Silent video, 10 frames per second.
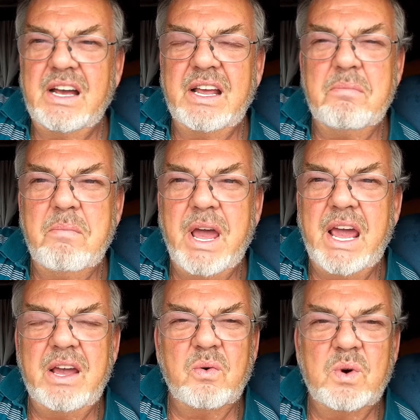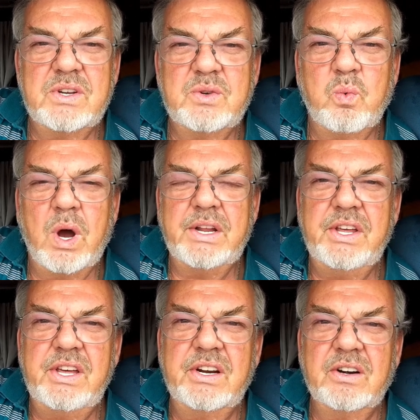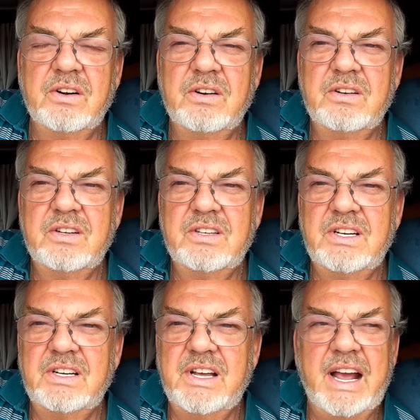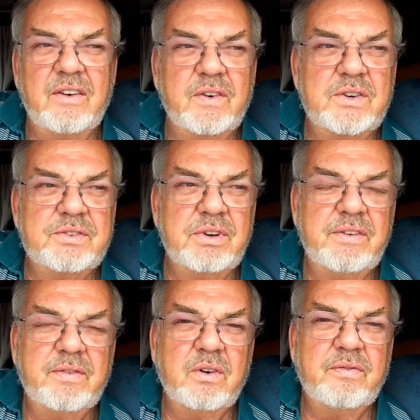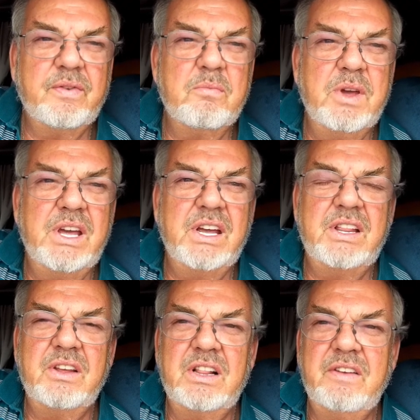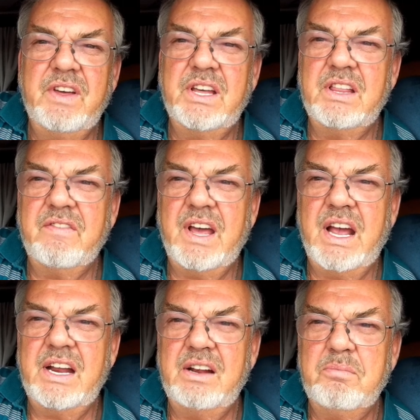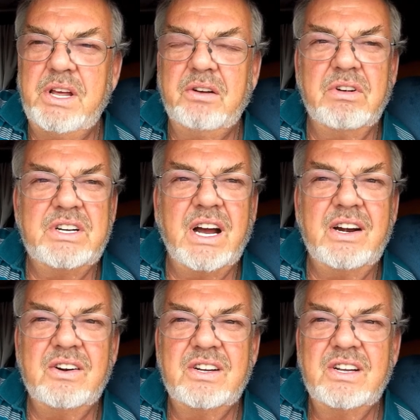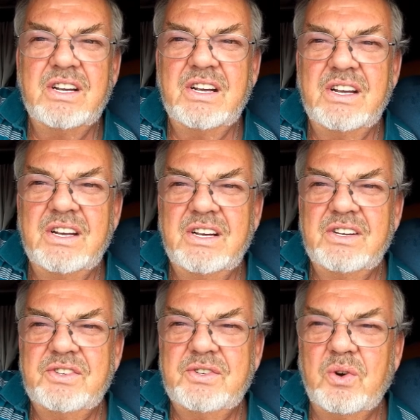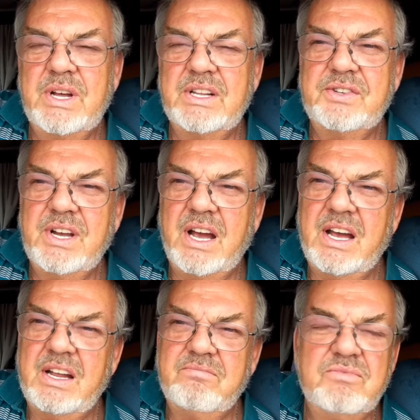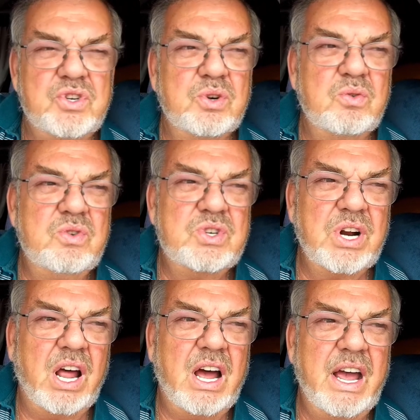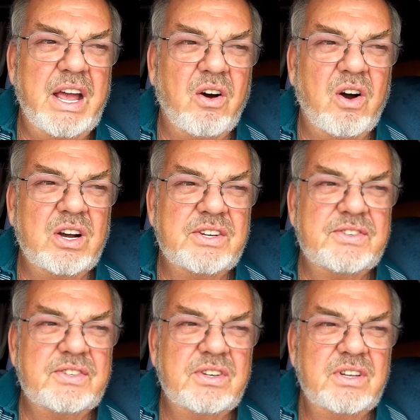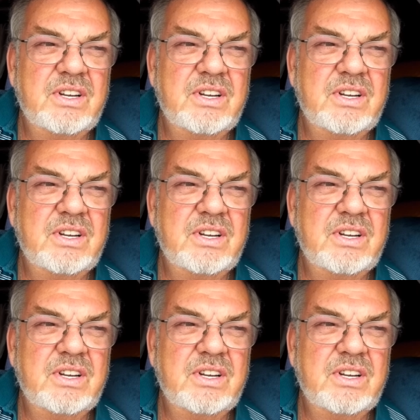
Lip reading: in May, it was 1 year anniversary for me in living in the van and being retired. So that's June, July, August.